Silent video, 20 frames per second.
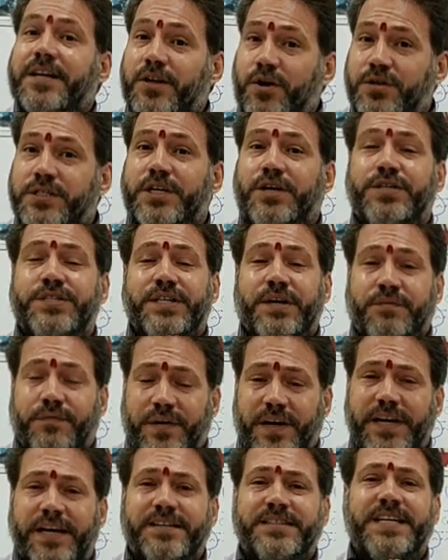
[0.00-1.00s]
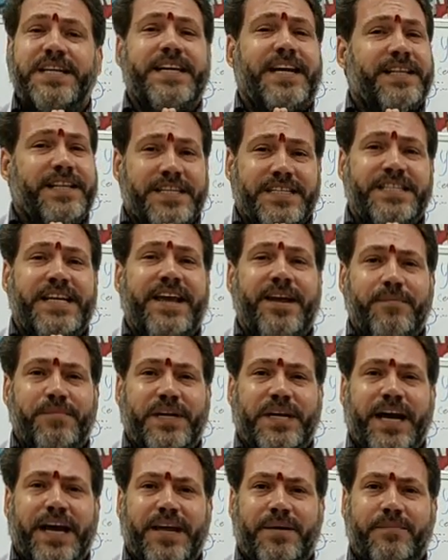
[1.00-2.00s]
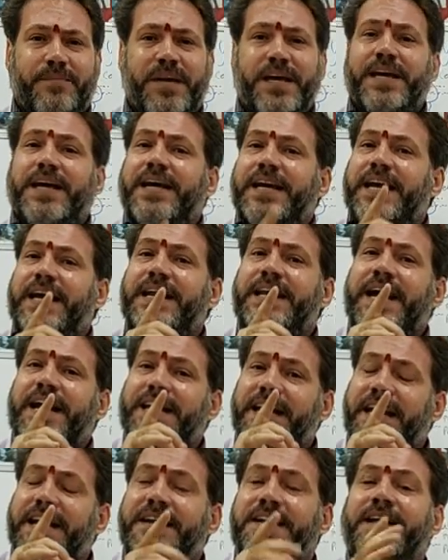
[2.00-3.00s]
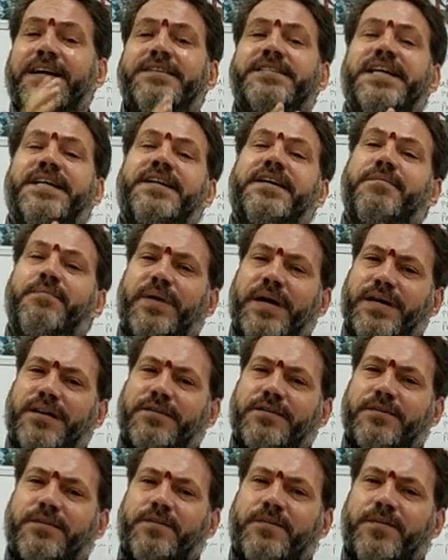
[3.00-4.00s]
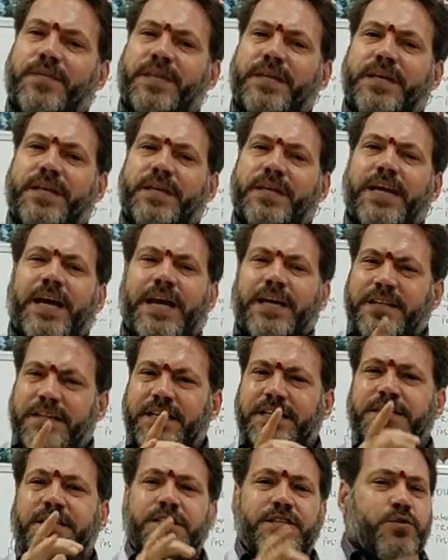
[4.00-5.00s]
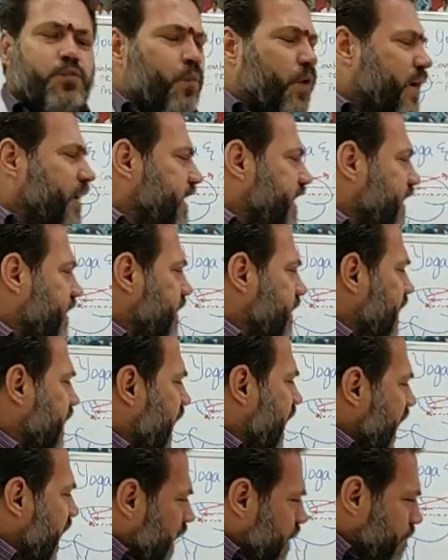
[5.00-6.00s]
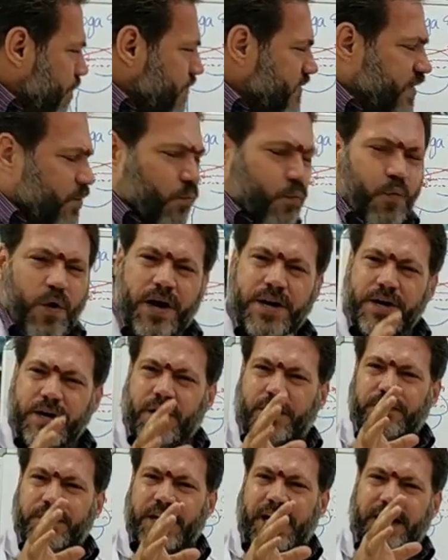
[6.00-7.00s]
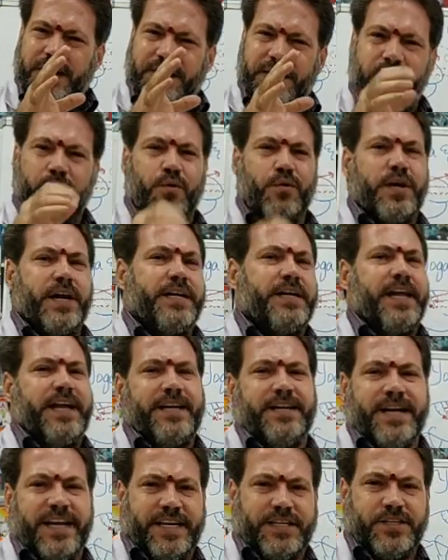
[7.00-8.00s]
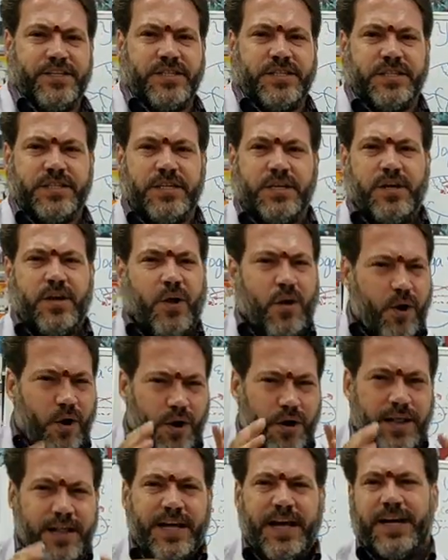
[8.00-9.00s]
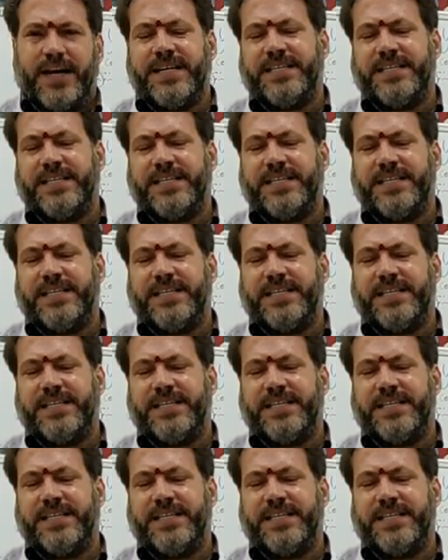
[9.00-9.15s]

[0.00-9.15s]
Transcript: The neurons are firing at the same time in an integrated manner. And this is why every one of the Hatha Yoga techniques, all the